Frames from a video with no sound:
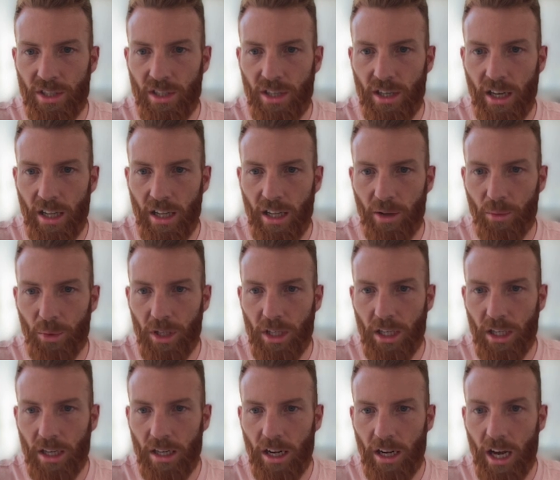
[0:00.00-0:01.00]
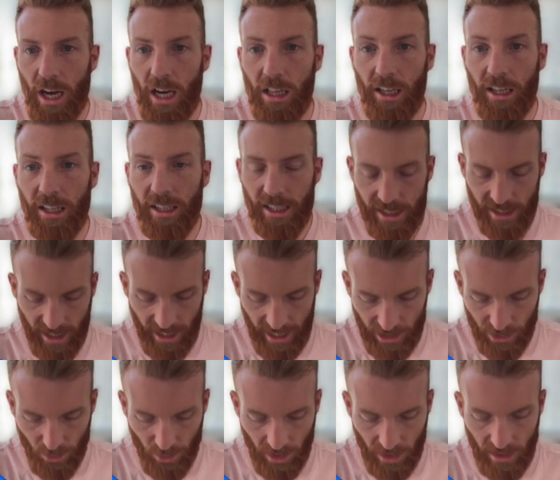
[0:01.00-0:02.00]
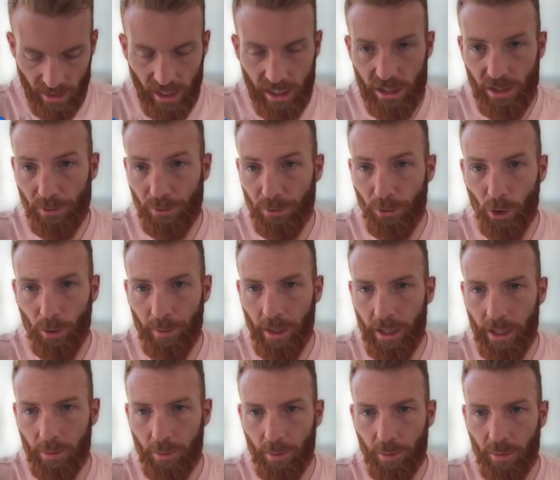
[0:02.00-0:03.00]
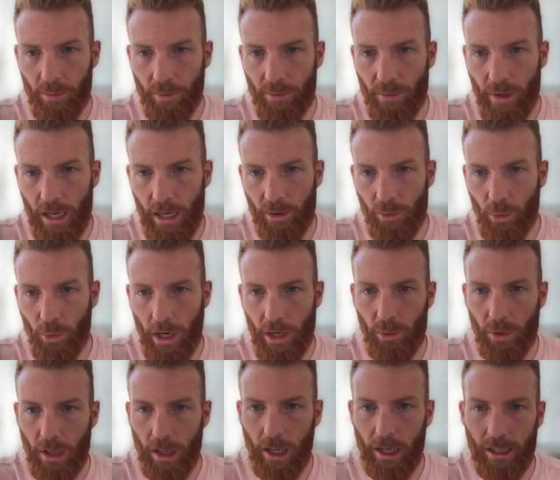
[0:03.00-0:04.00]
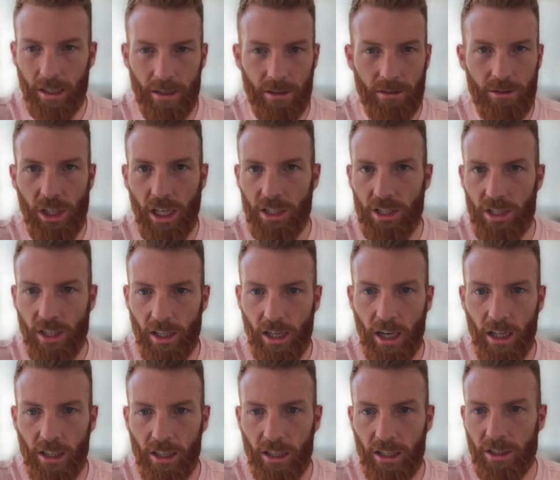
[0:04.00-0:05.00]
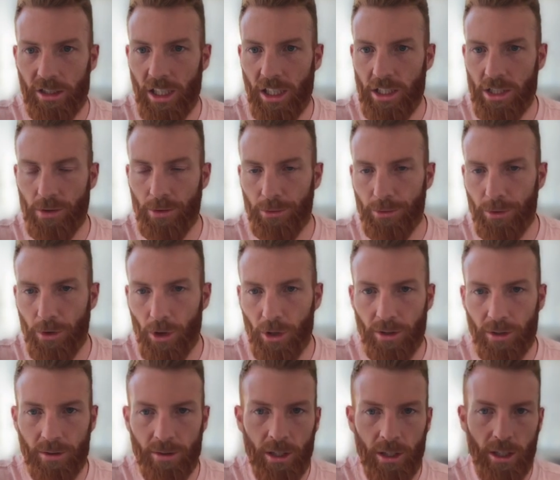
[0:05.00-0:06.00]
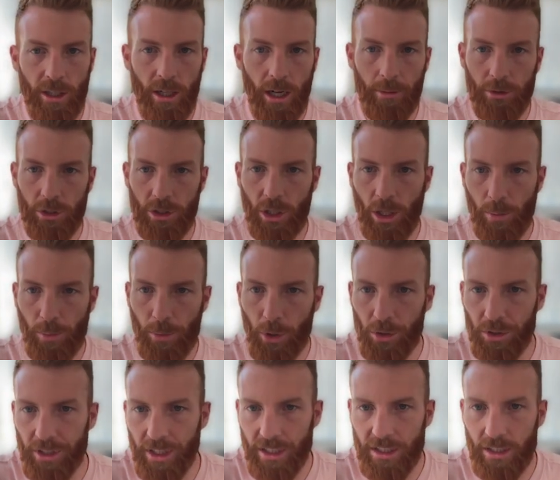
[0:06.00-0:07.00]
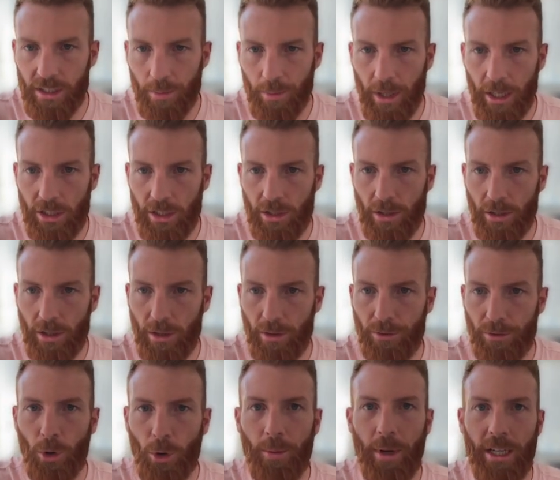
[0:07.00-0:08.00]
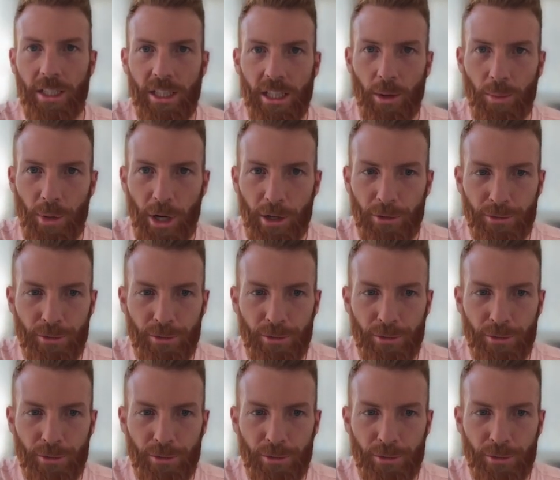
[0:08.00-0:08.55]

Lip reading: Then we can highlight these tags and we can actually format them any way we'd like, change the color, change the font. I'm just going to bold this to match the formatting above.